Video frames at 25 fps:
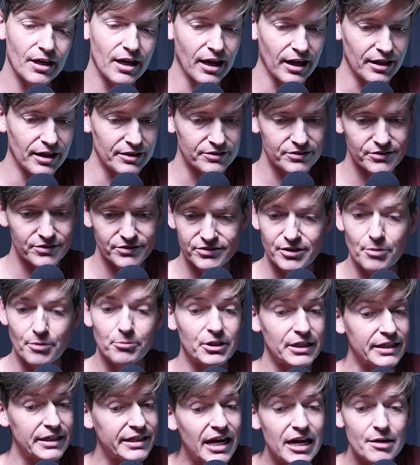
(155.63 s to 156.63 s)
And
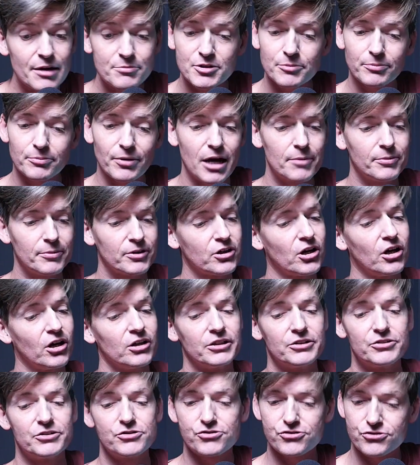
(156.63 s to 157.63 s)
somebody came to Bible
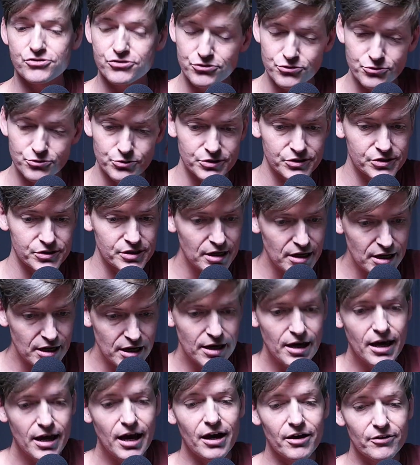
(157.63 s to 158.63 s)
college who was
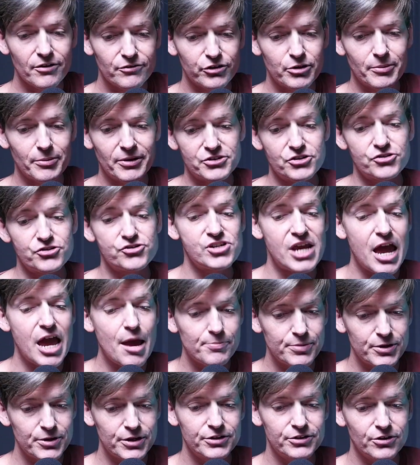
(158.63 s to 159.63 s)
uh, very much a
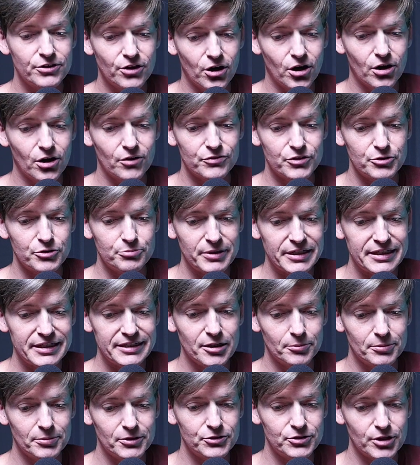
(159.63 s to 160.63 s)
champion of the
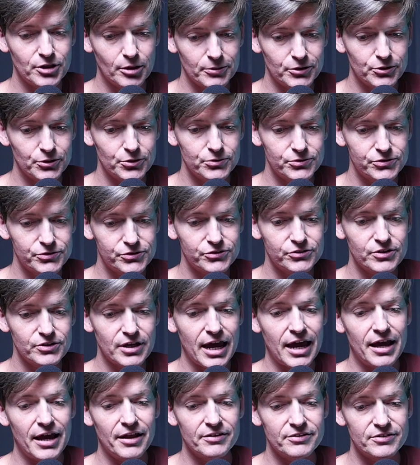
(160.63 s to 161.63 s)
BWWs
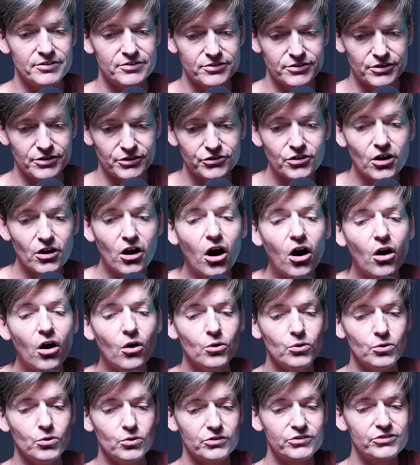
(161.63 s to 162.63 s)
and this
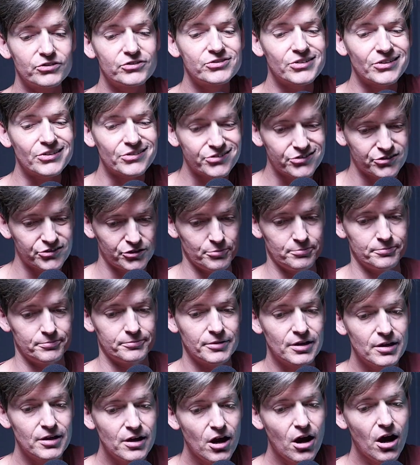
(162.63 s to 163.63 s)
whole
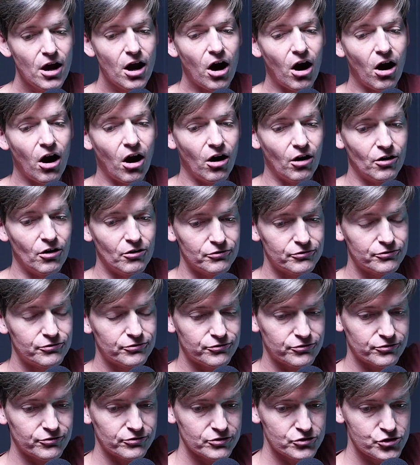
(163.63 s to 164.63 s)
system
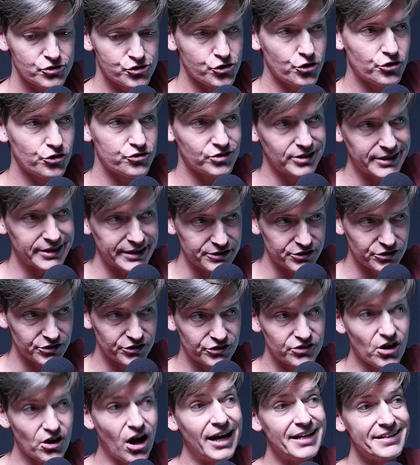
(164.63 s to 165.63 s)
of church
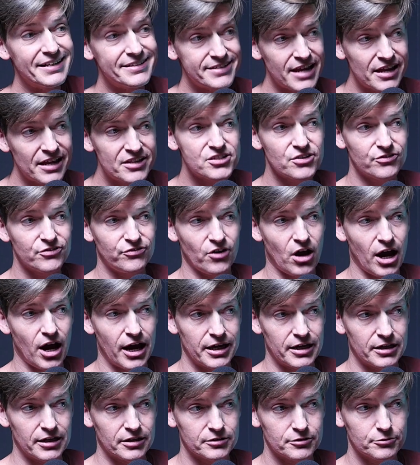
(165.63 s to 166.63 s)
leaders
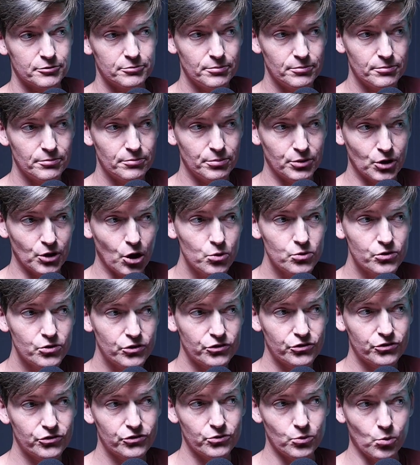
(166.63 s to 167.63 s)
identifying
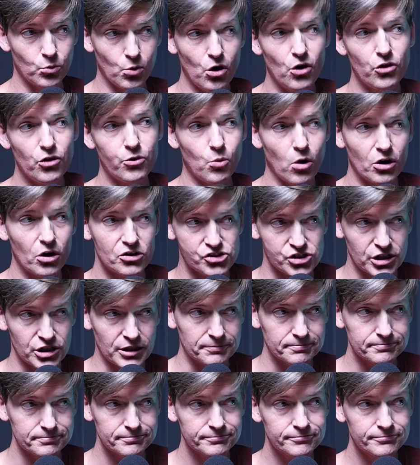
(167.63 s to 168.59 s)
blokes worth watching.